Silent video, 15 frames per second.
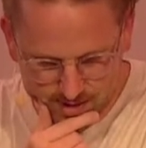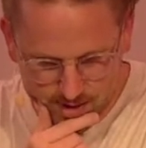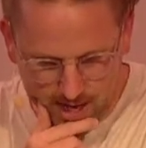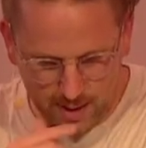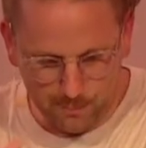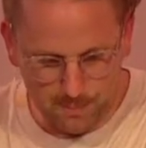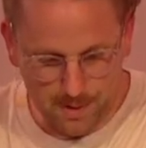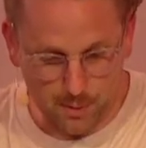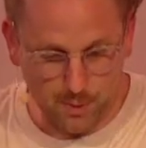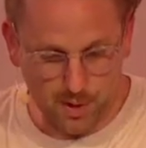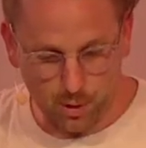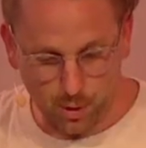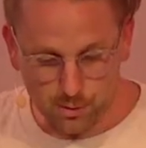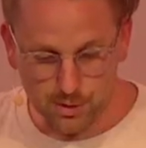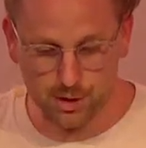But we
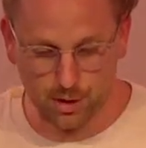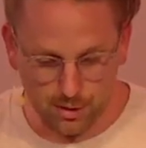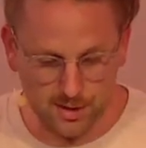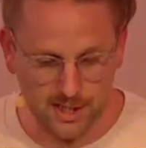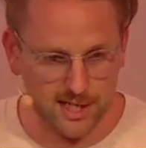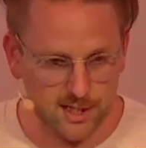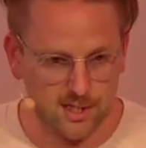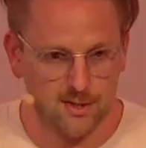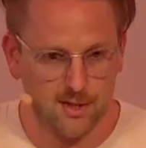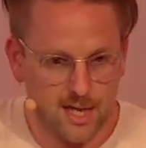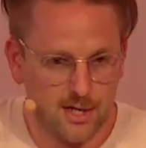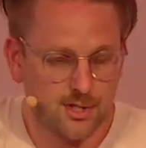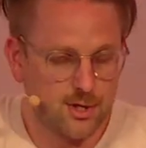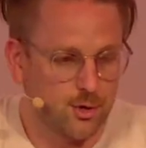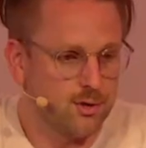also need,
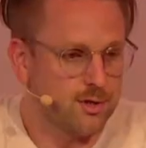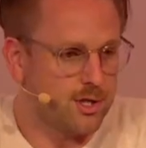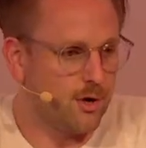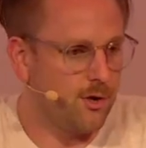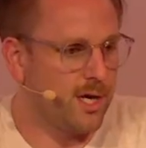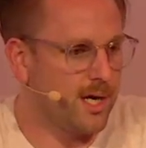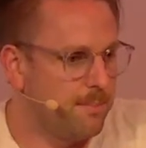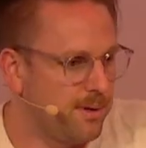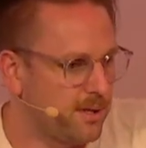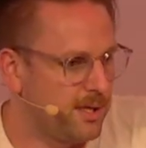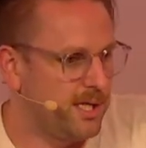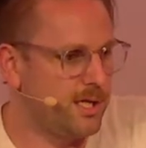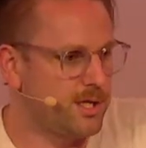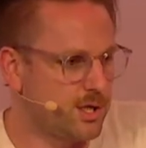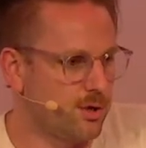there's also an ability
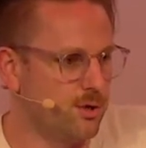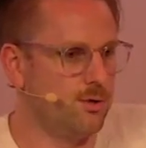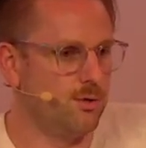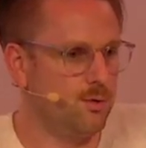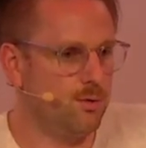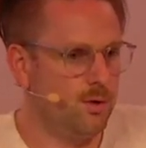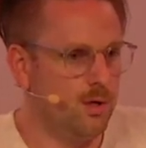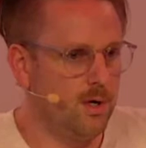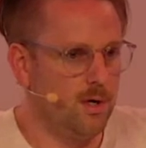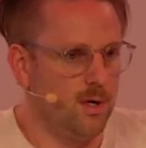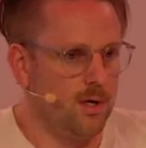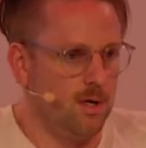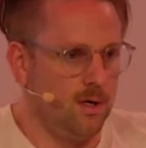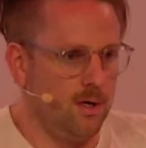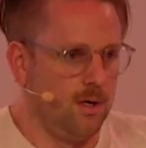to
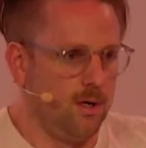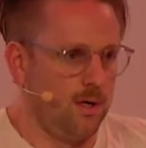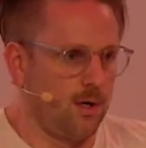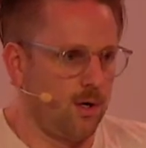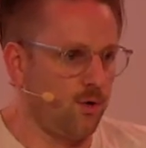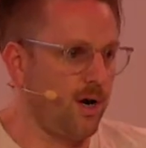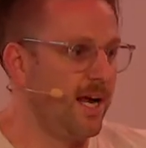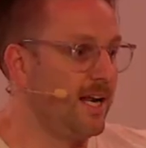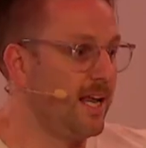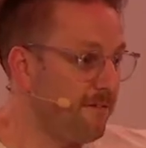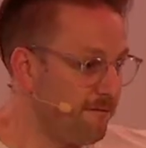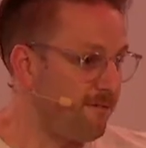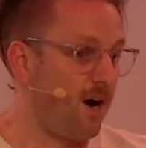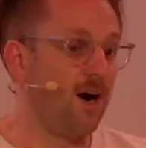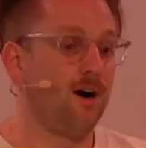create
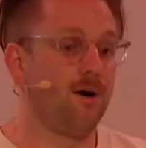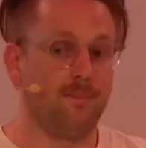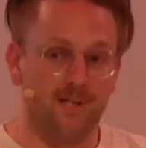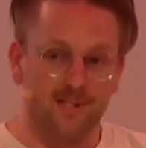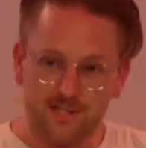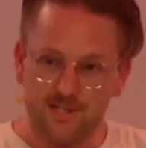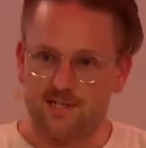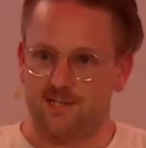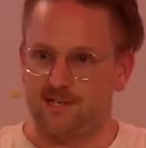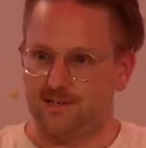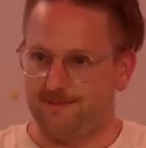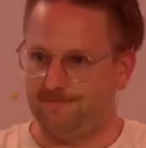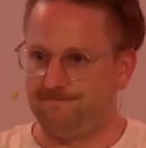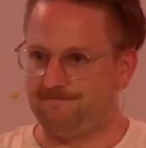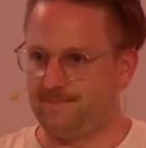environments
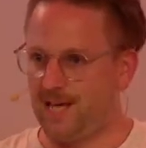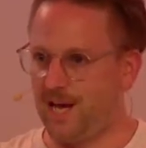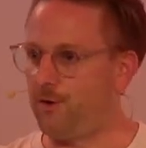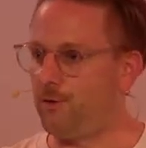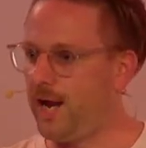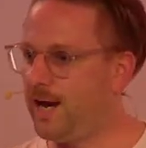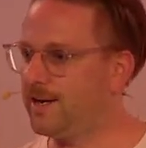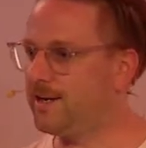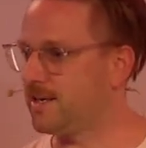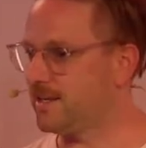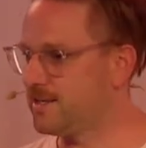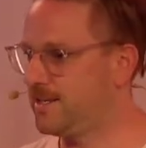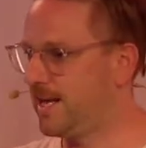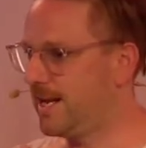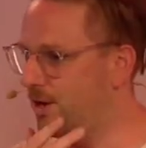around us
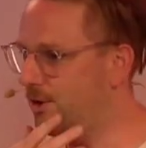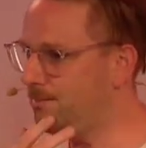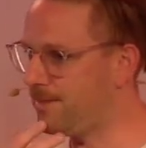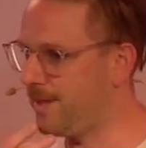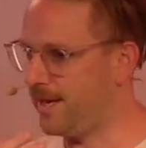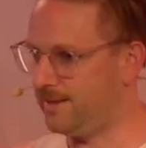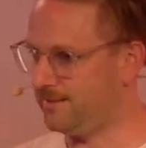that help that.